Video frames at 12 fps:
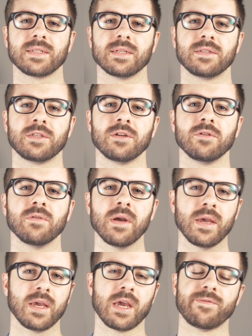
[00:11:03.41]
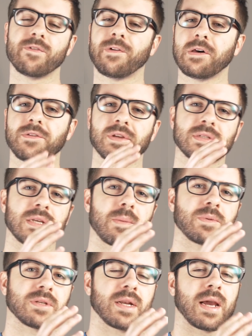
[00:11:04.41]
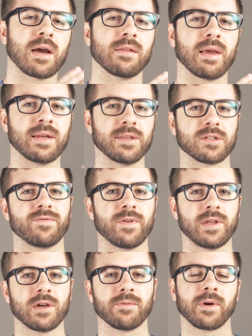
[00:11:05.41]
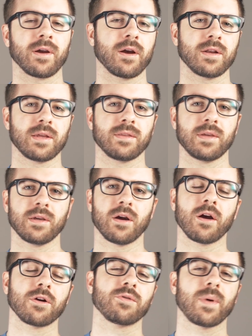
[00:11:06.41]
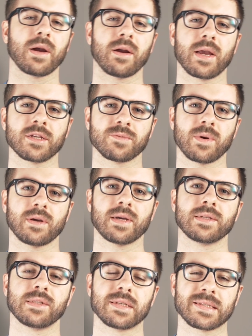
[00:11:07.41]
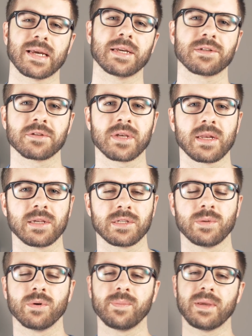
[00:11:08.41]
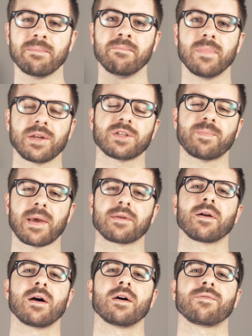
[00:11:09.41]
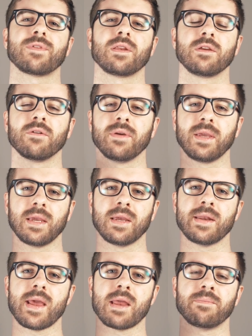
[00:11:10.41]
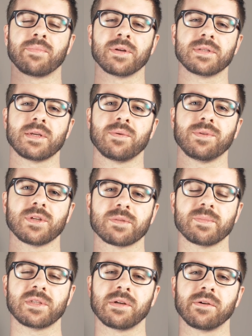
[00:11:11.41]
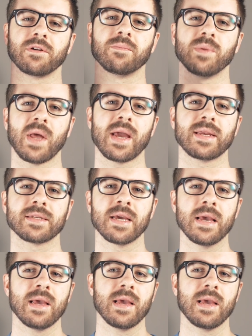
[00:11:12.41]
did too. If you follow the steps that I outlined in this video regarding the hardware as well as the slicer settings, you will be much better off than going in and printing with this material blind.